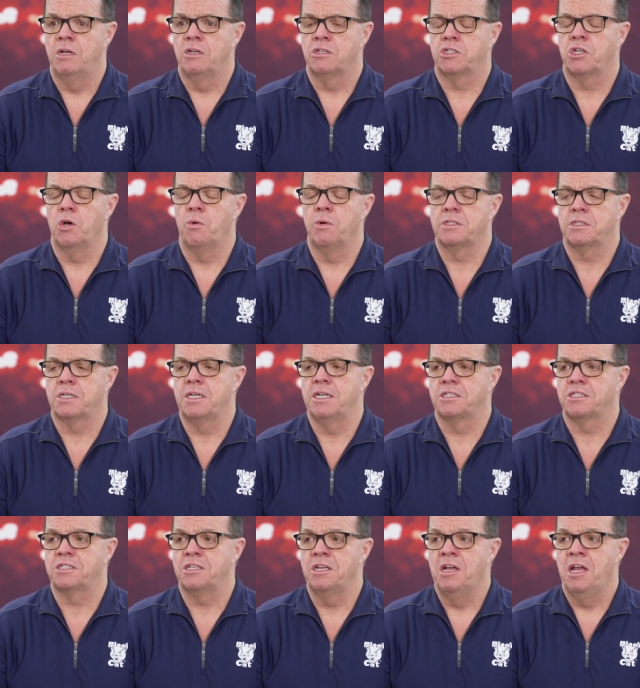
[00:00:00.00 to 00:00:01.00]
So it's
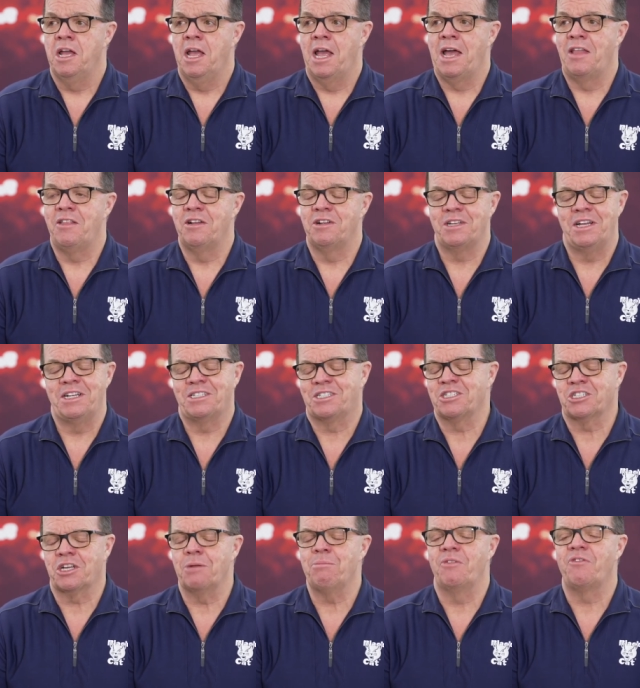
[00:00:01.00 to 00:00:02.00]
it's and it's
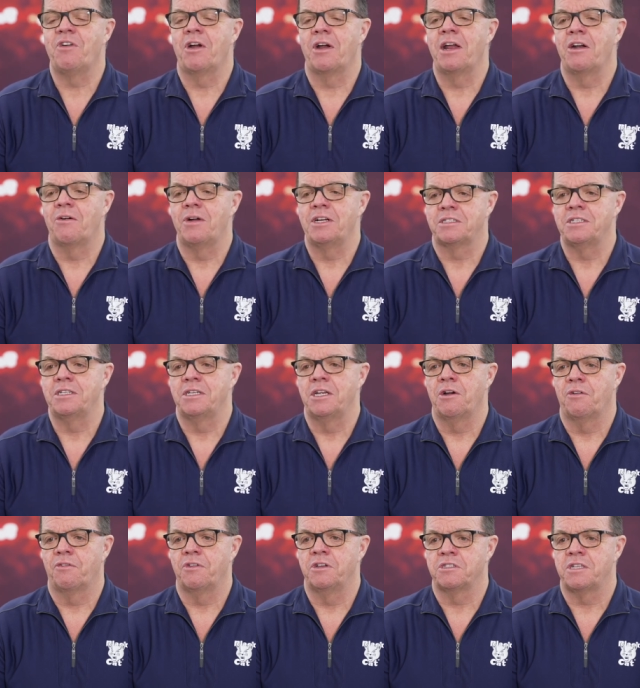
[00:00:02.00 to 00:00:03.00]
just going to be a very interesting
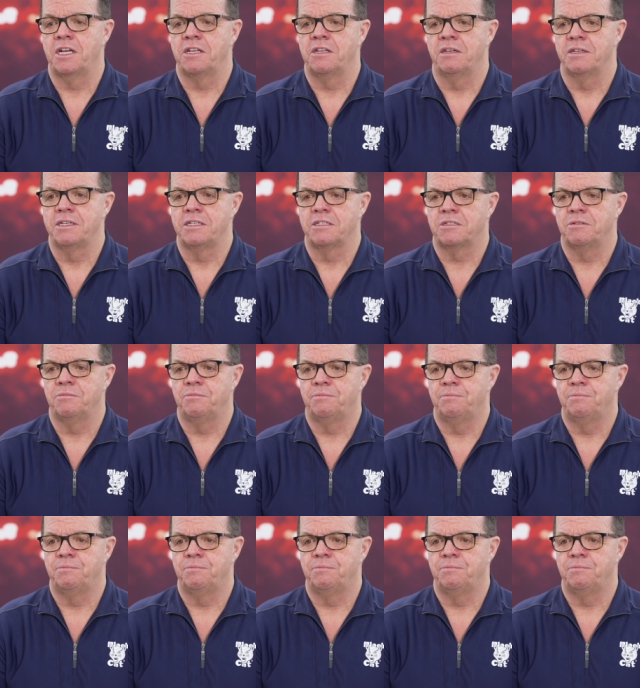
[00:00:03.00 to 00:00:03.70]
year to say the least.